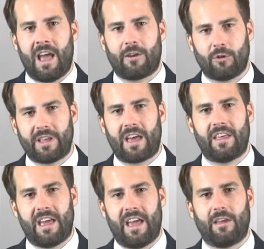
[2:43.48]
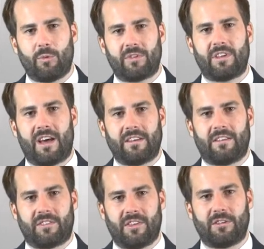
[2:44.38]
And on the other hand, we're starting
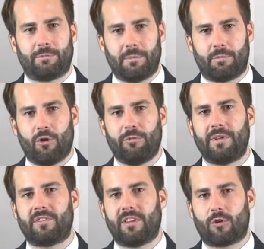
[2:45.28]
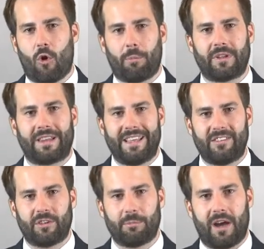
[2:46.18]
to see some improvements in the corporate
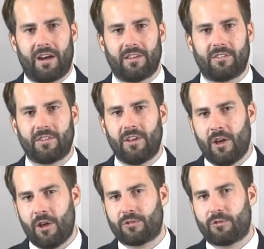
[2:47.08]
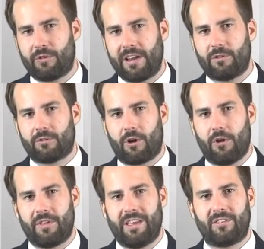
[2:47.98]
leasing markets, so rental
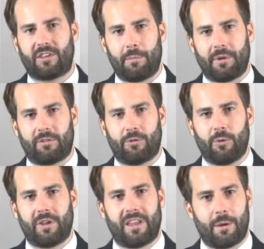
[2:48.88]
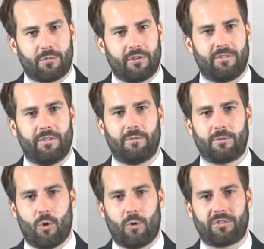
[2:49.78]
growth is coming through in a number of
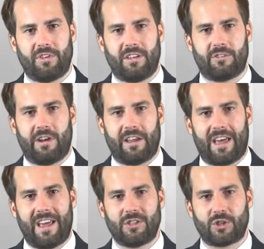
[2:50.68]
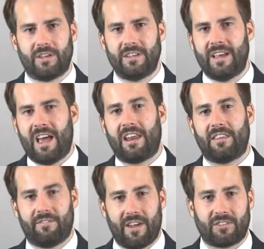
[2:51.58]
core cities around Asia, and
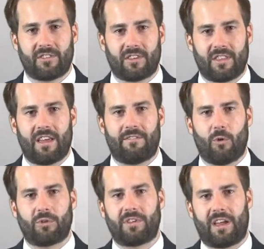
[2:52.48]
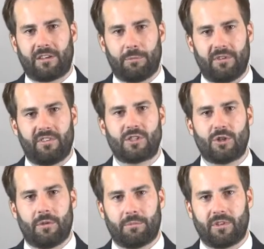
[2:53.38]
investors are therefore starting to
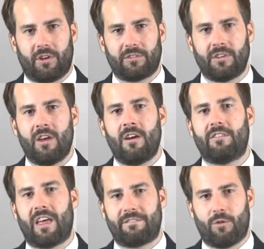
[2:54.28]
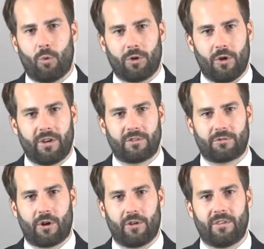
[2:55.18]
position themselves for that forward earnings
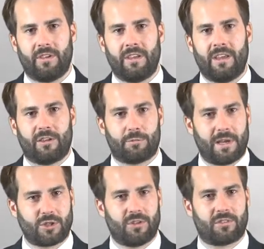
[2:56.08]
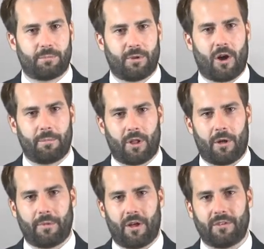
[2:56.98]
growth, especially as supply
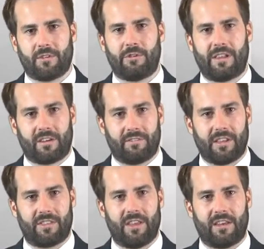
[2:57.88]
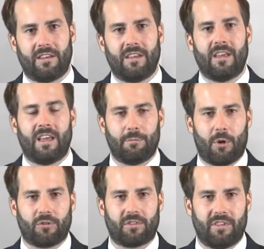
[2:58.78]
pipelines are relatively thin in
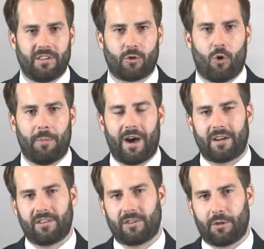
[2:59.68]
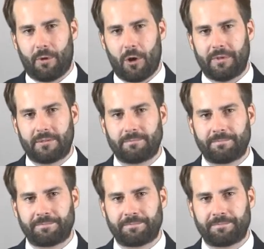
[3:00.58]
most of these core markets at the moment.